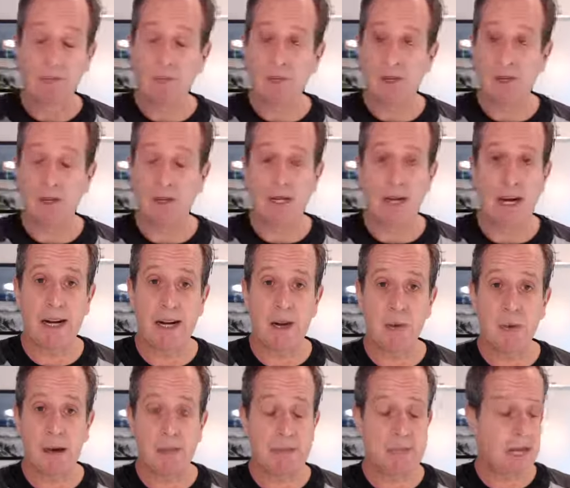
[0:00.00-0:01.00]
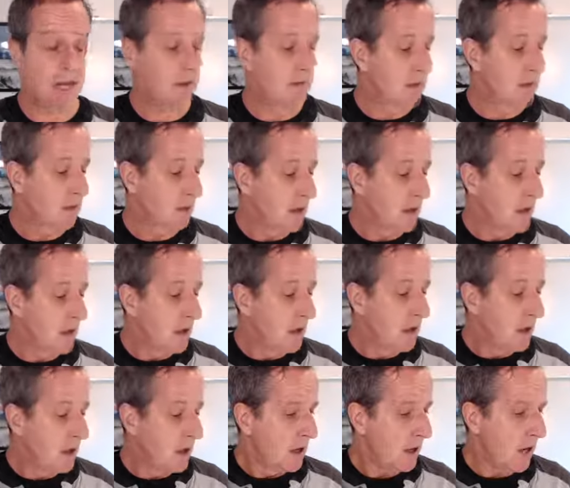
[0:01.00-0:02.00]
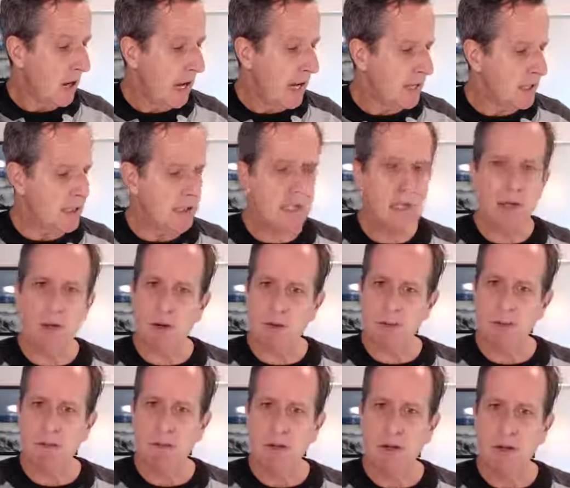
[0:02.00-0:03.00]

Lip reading: You're designing a website. I assume